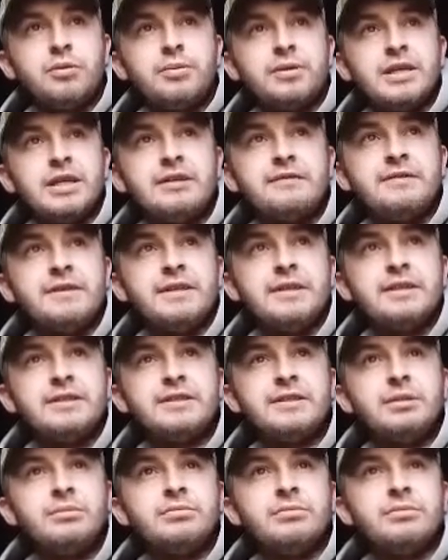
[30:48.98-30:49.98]
proper giving
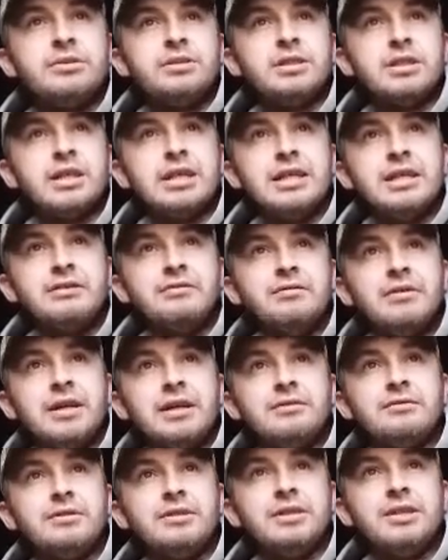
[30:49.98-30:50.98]
it some to get it
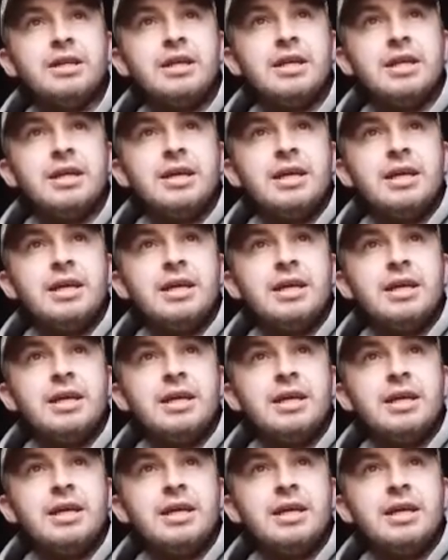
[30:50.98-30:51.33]
round.